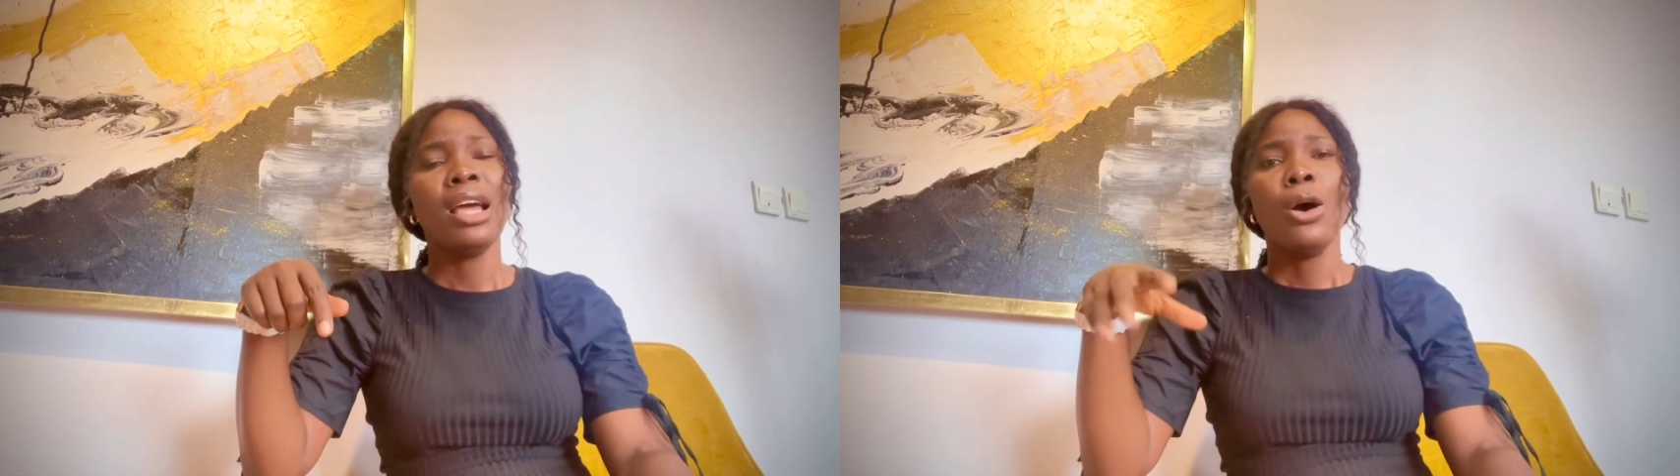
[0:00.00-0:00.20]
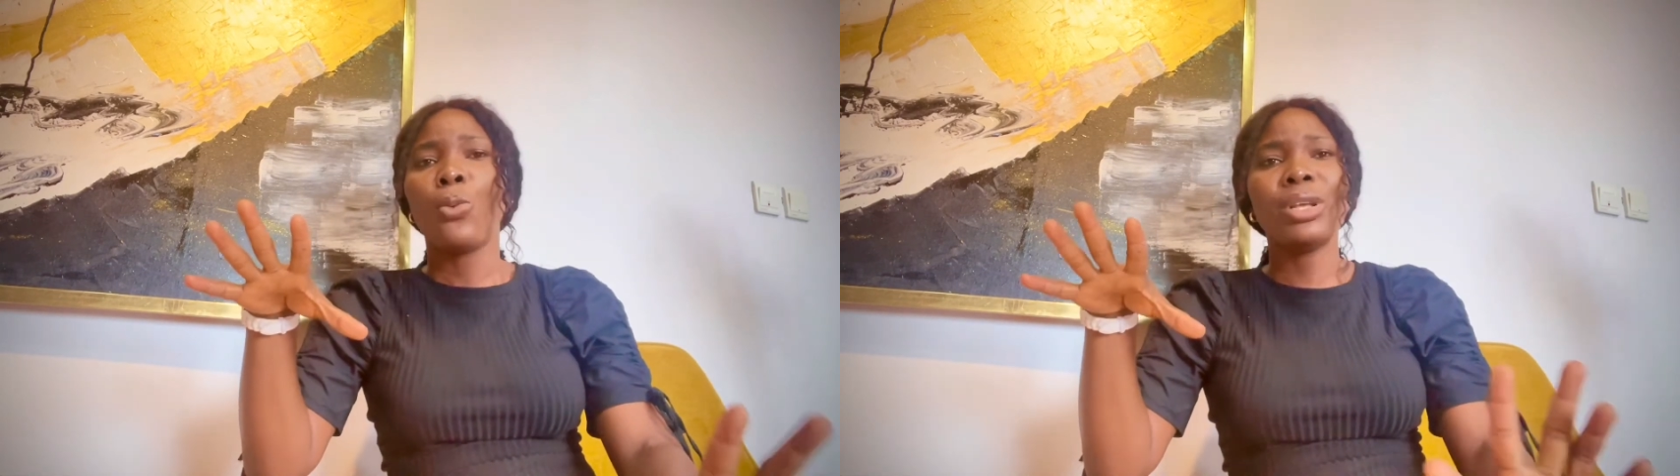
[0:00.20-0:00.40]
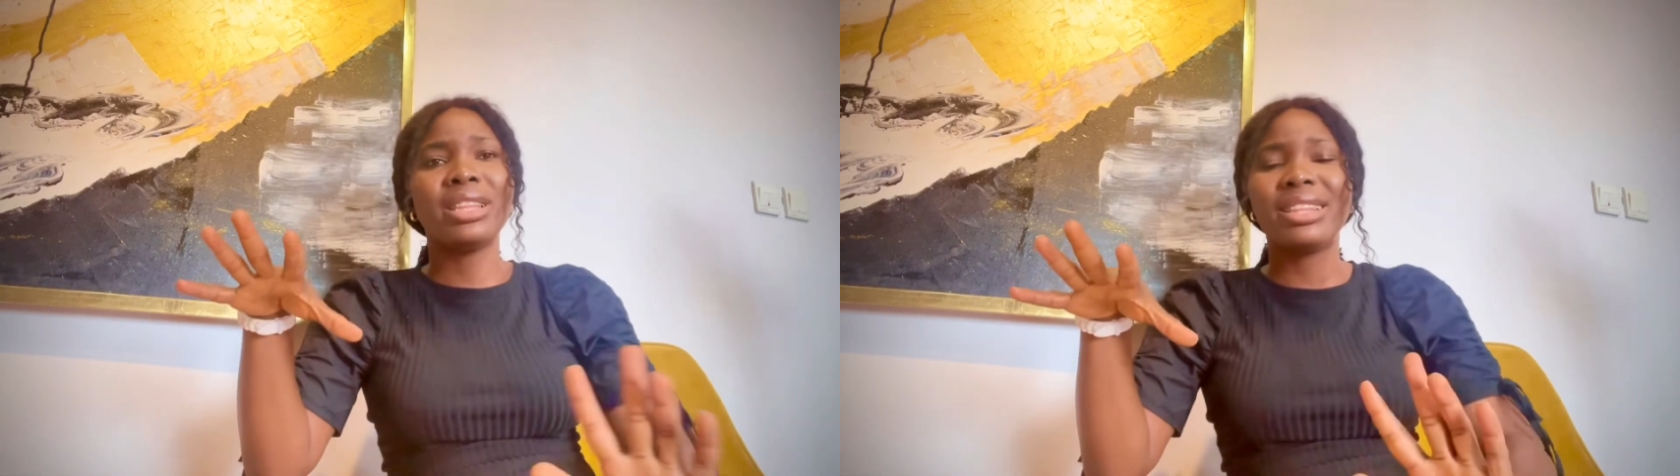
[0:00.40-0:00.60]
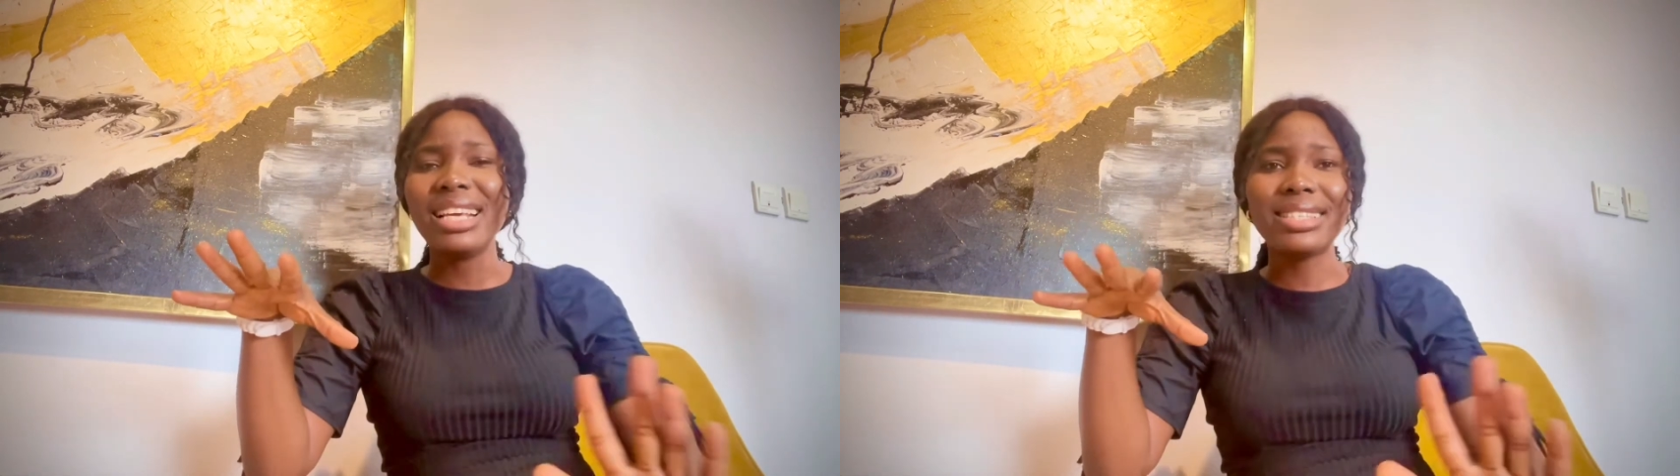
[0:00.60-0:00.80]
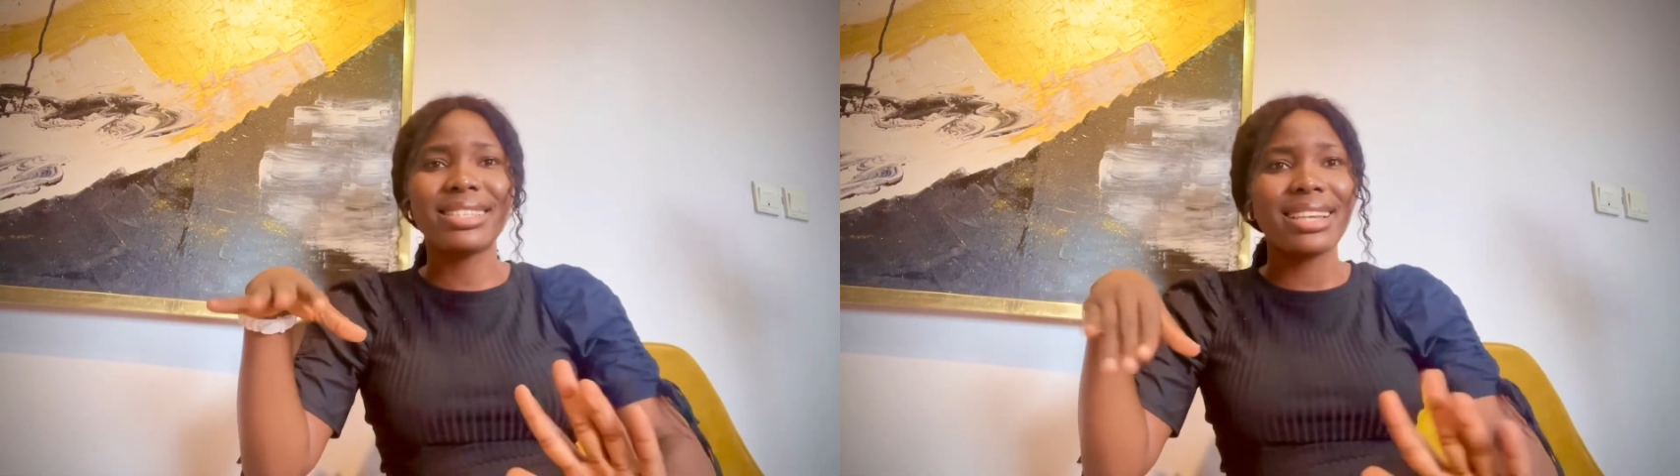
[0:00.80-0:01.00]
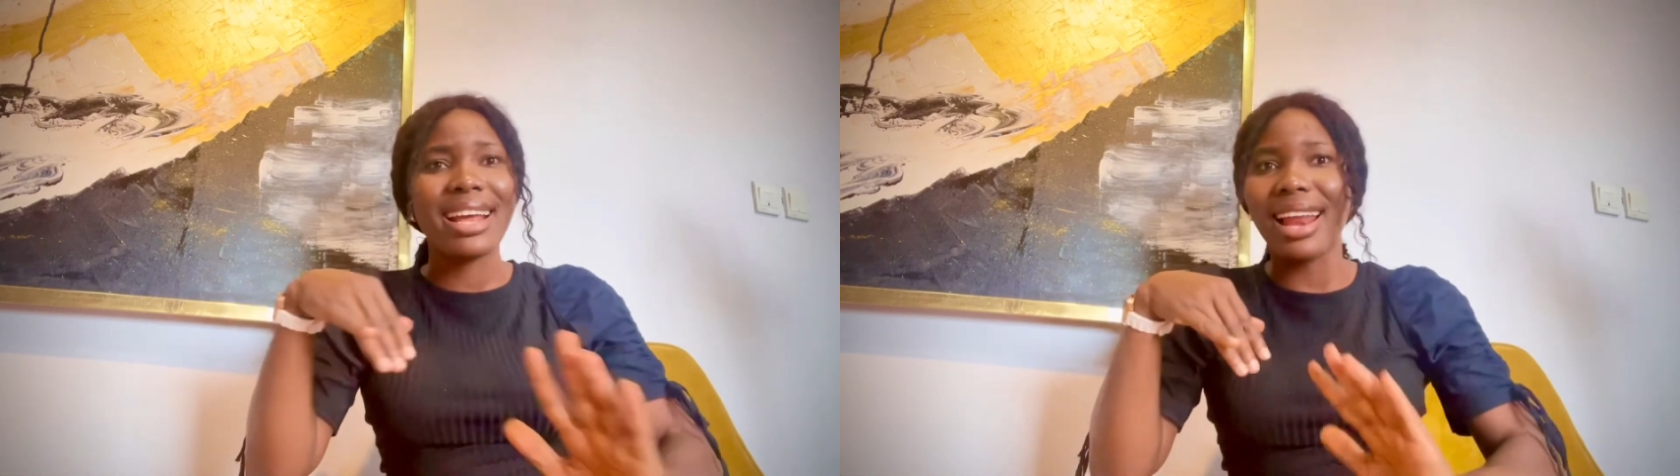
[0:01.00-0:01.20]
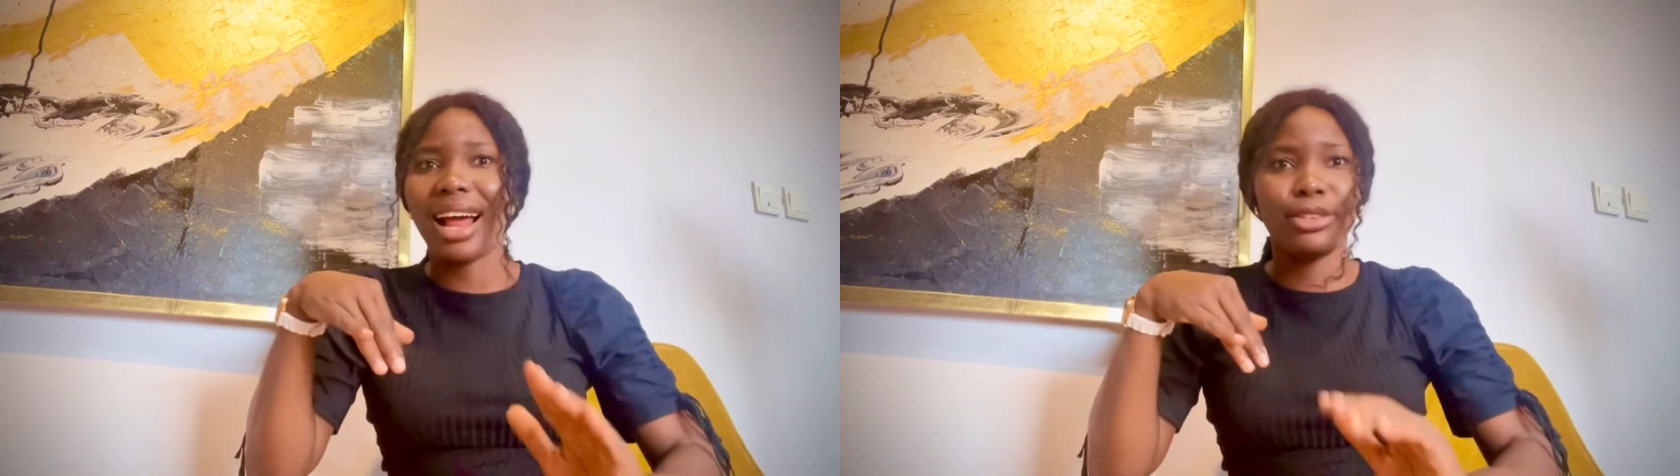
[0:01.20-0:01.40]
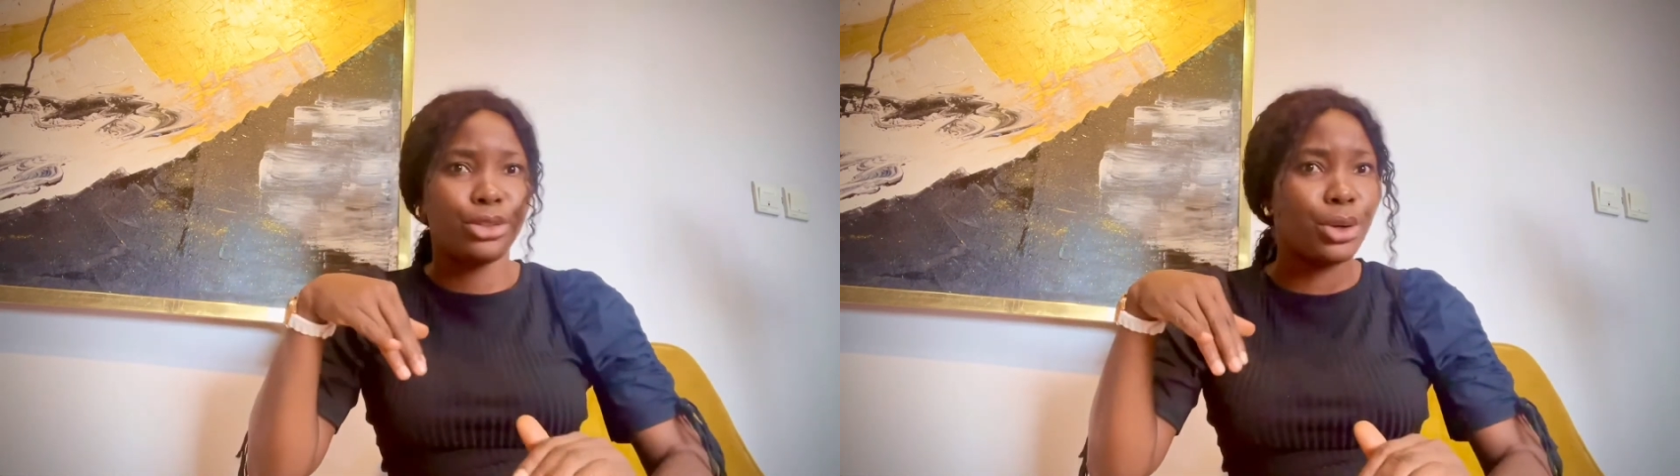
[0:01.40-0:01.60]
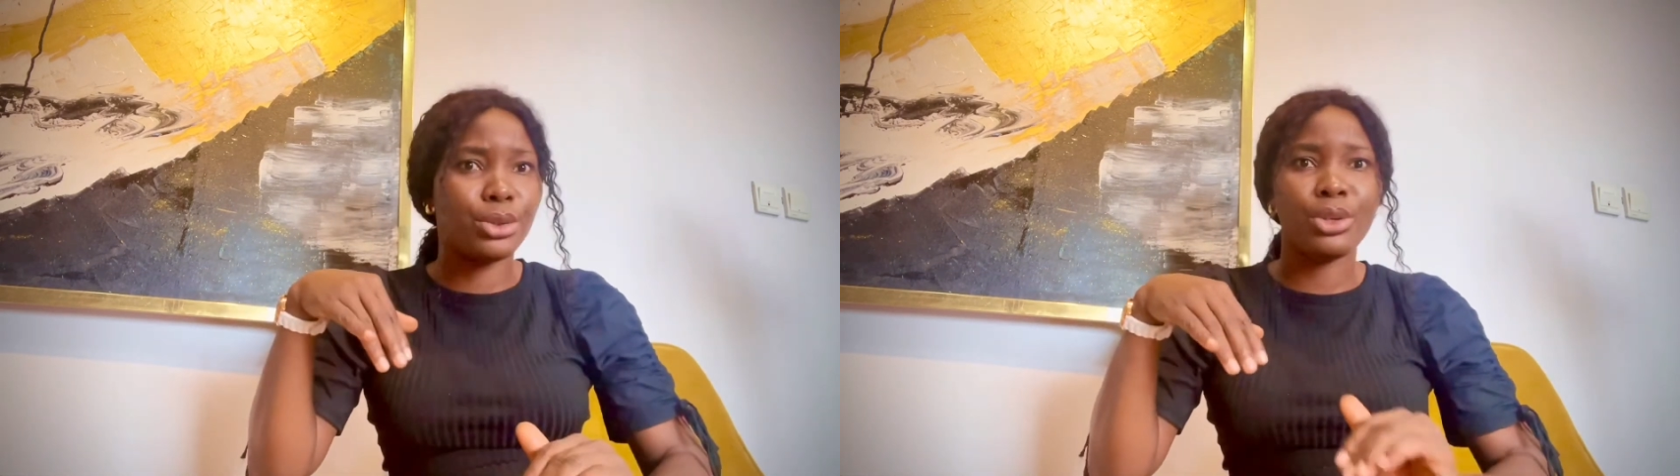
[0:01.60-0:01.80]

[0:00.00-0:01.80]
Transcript: With this said and done,